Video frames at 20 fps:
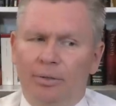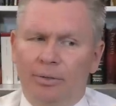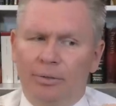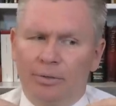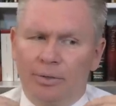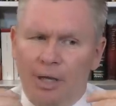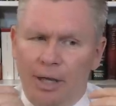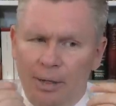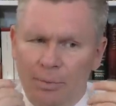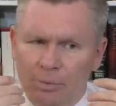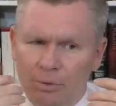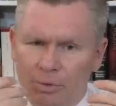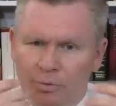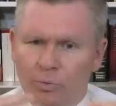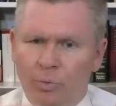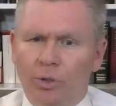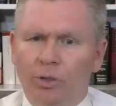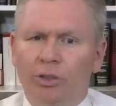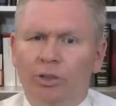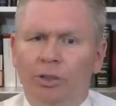Times
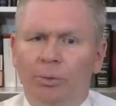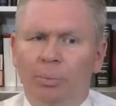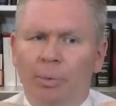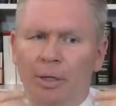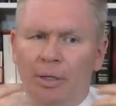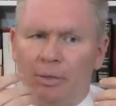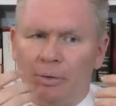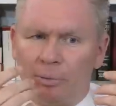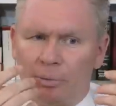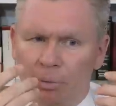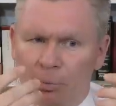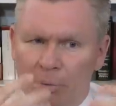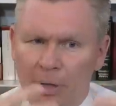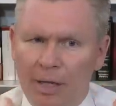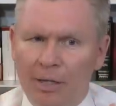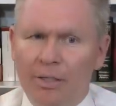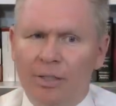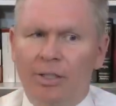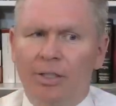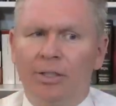of worship and
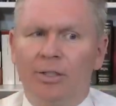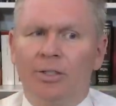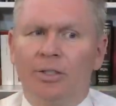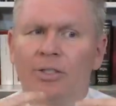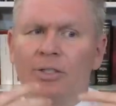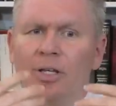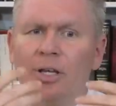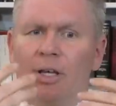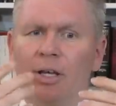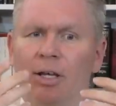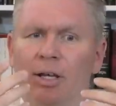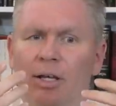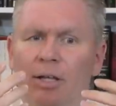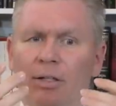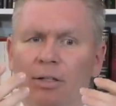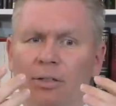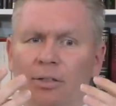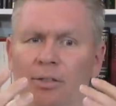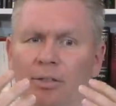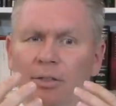repentance,
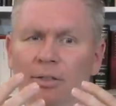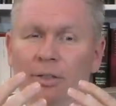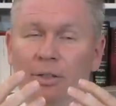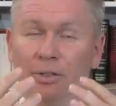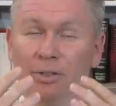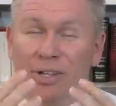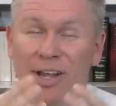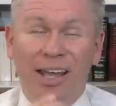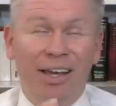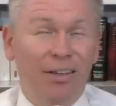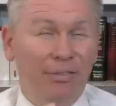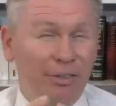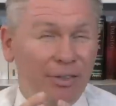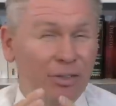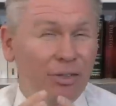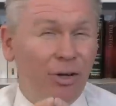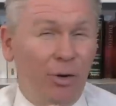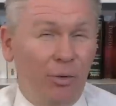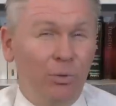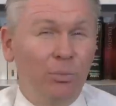the Day of
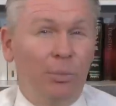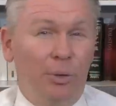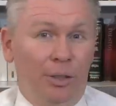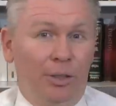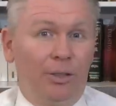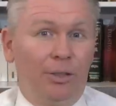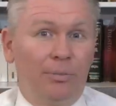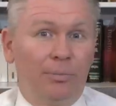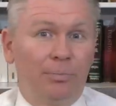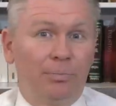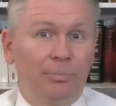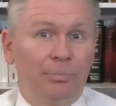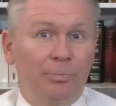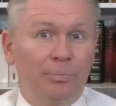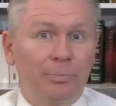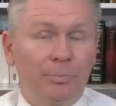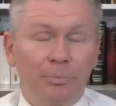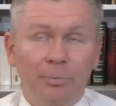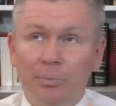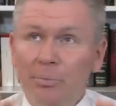Atonement.
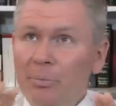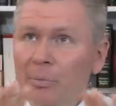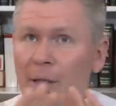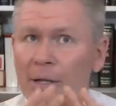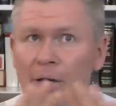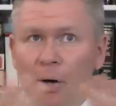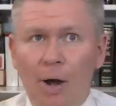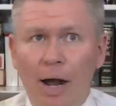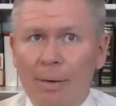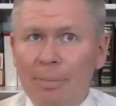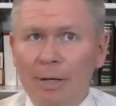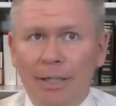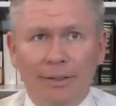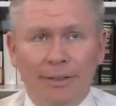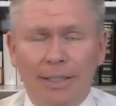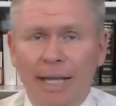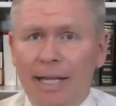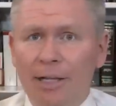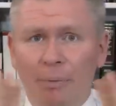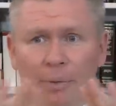No, I'm not
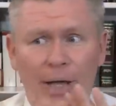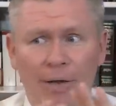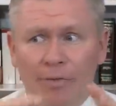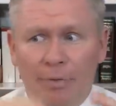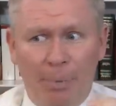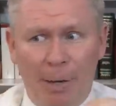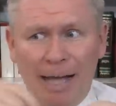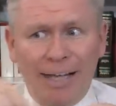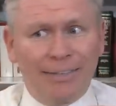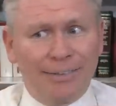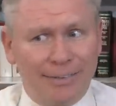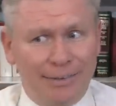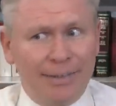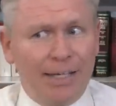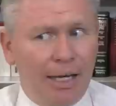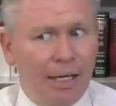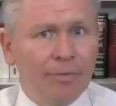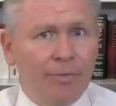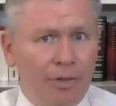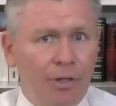saying we ever pass the
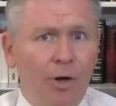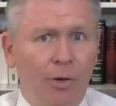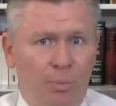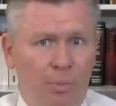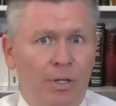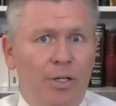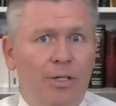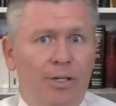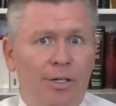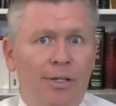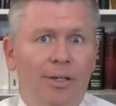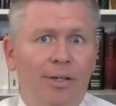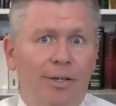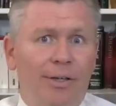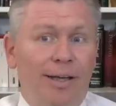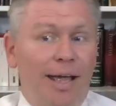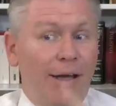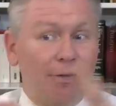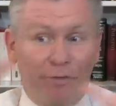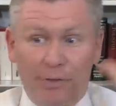Day of Atonement.
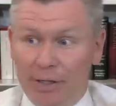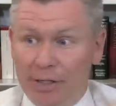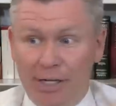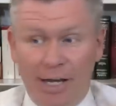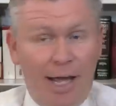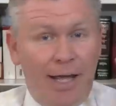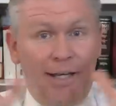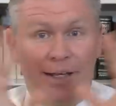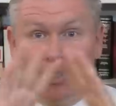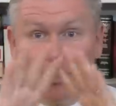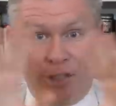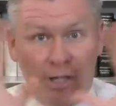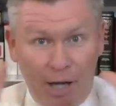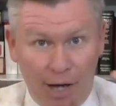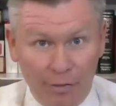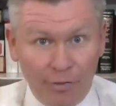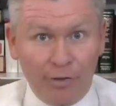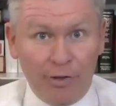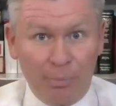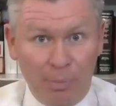Every day is
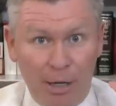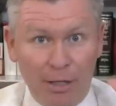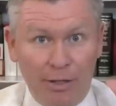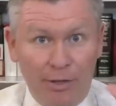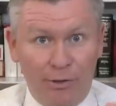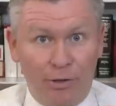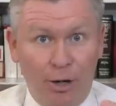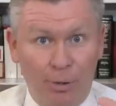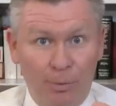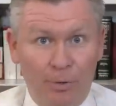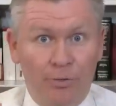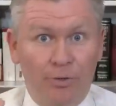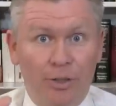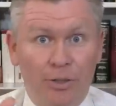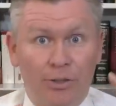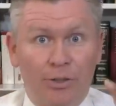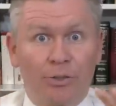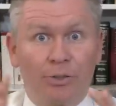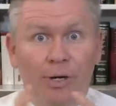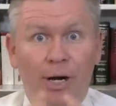covered by the atonement of
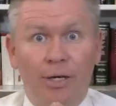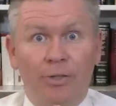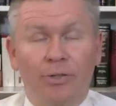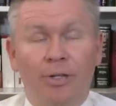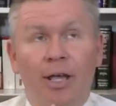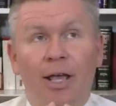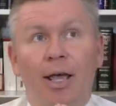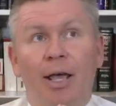Jesus Christ.